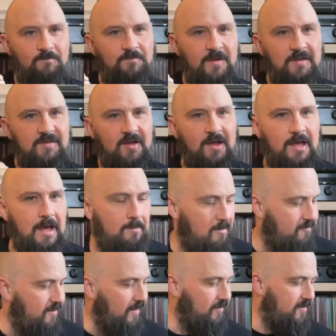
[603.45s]
That's how you keep the
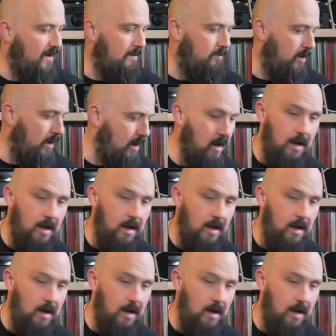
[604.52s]
fans happy.